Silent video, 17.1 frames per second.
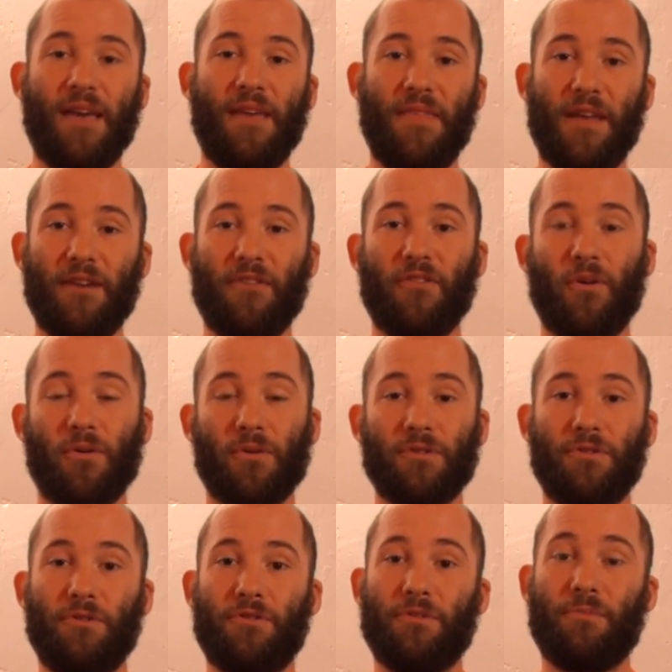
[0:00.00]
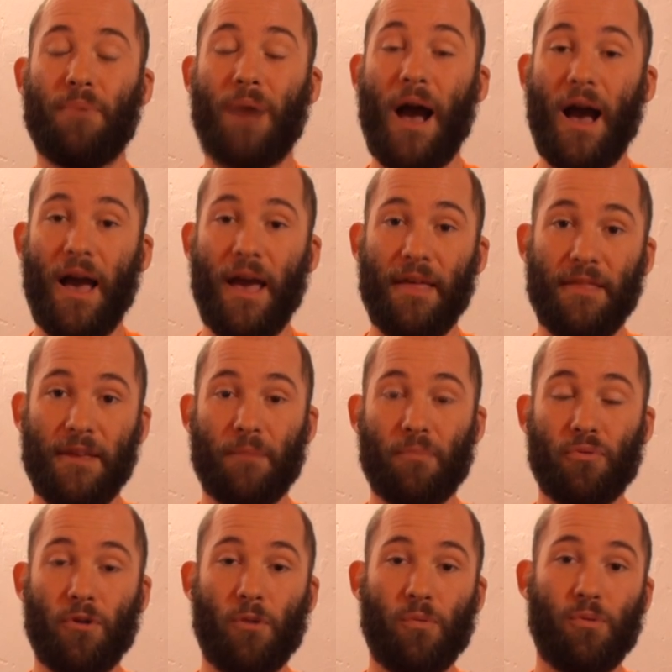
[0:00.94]
Then, of course, you should buy the
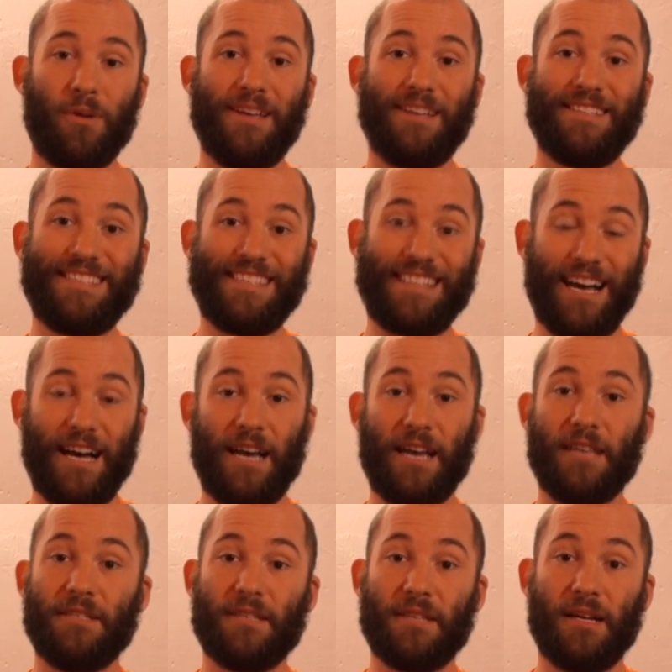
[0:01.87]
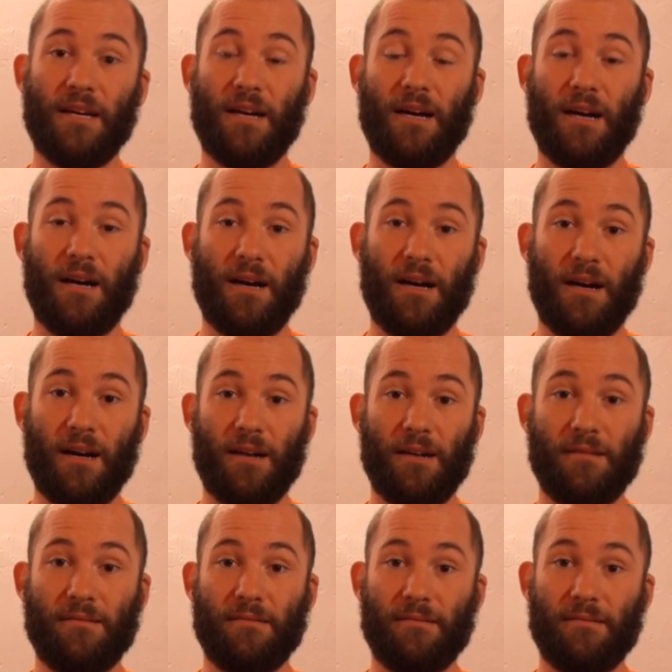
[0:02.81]
appropriate sized uh,